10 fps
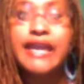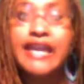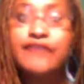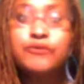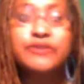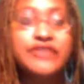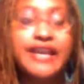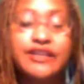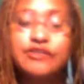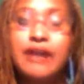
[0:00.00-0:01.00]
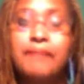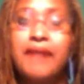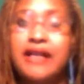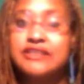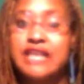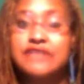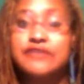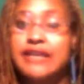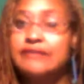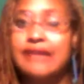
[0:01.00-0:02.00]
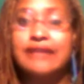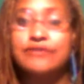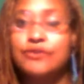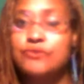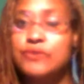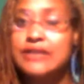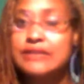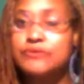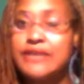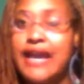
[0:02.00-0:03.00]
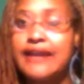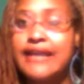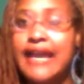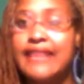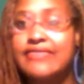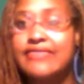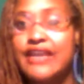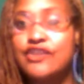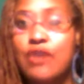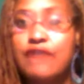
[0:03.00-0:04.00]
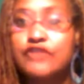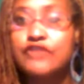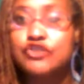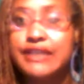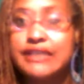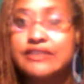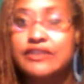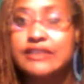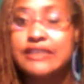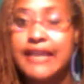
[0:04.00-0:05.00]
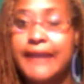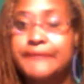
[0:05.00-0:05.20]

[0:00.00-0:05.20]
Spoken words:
Thank you. I apologize for that. I don't know what we got. Hey, thank you all for joining us on today.